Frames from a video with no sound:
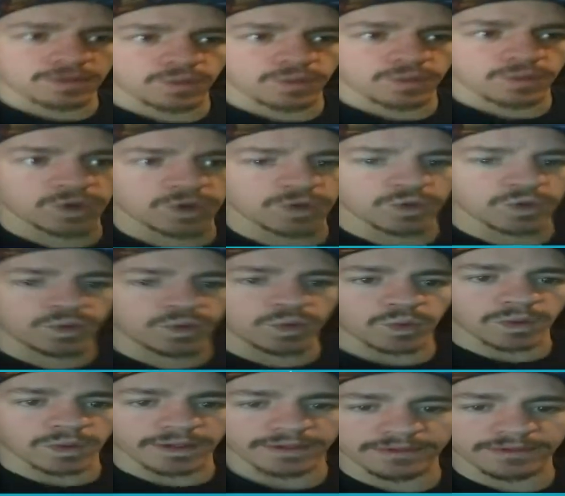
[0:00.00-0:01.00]

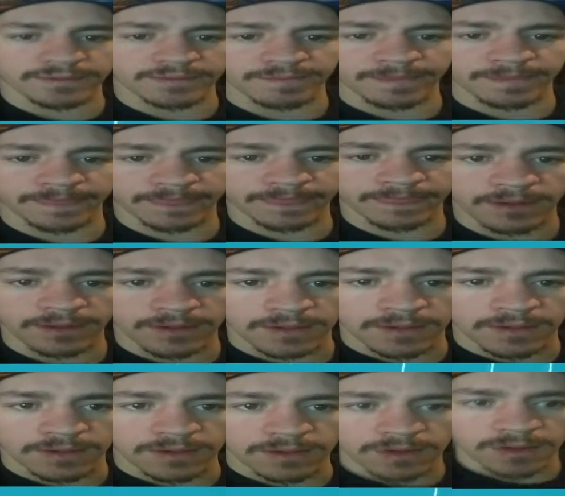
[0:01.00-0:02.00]
Woohoo!
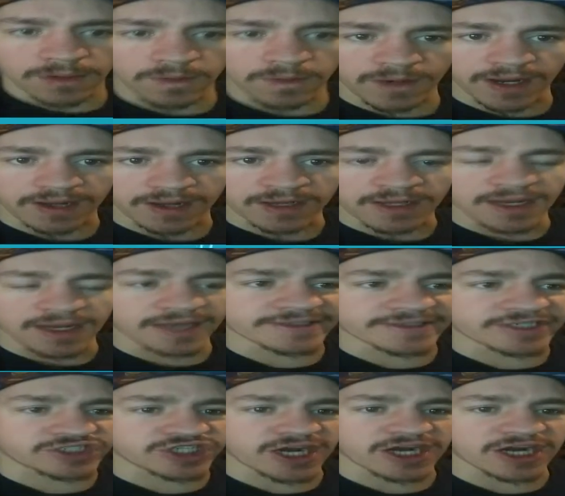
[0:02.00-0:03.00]
Oh god, it's
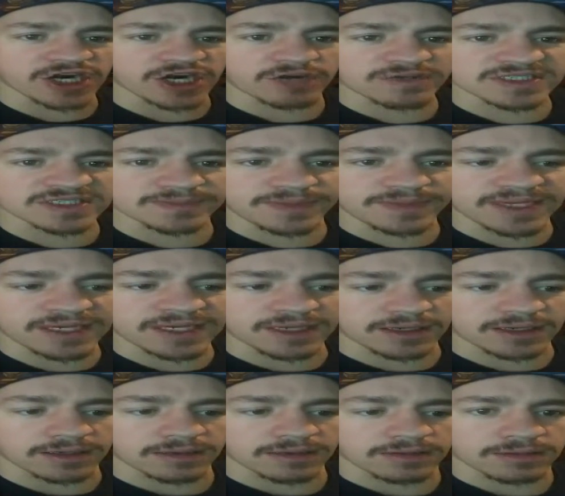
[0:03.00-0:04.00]
a ginormous bee.
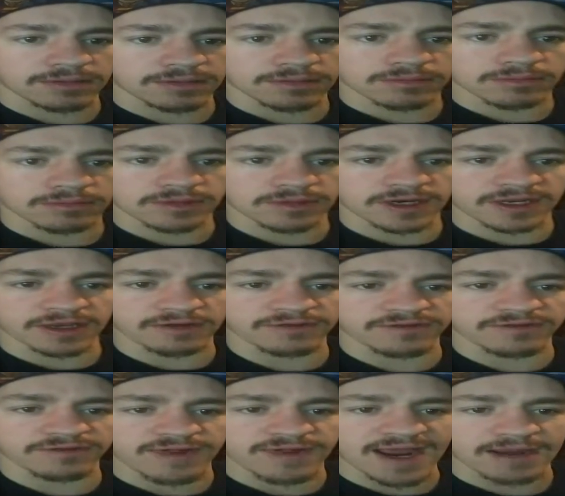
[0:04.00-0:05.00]
Can I kill
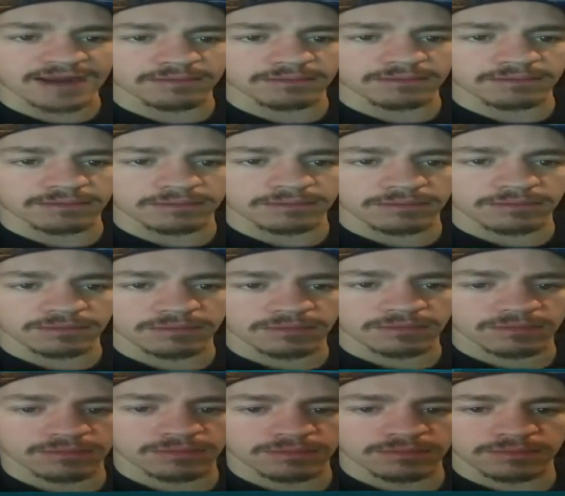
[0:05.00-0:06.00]
this rat?
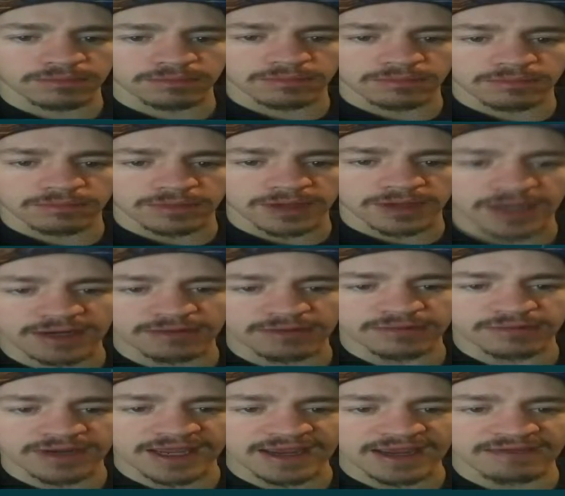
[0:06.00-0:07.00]
I
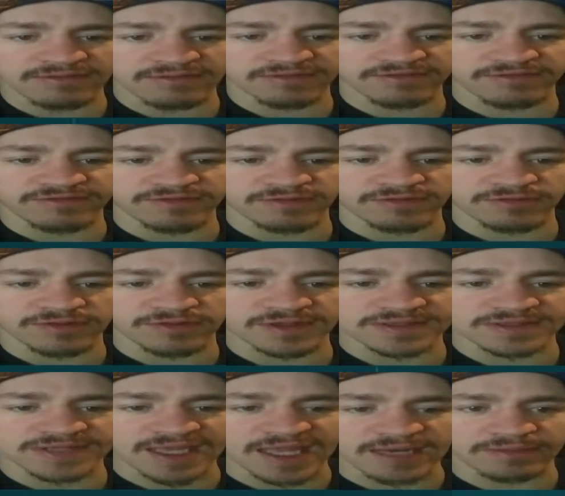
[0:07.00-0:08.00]
don't have the food
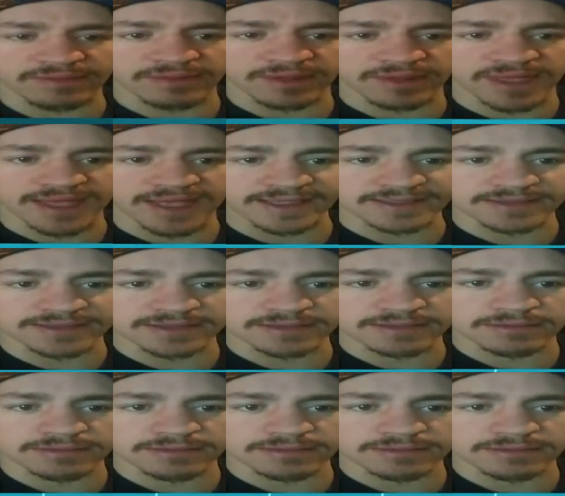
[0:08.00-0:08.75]
this animal likes.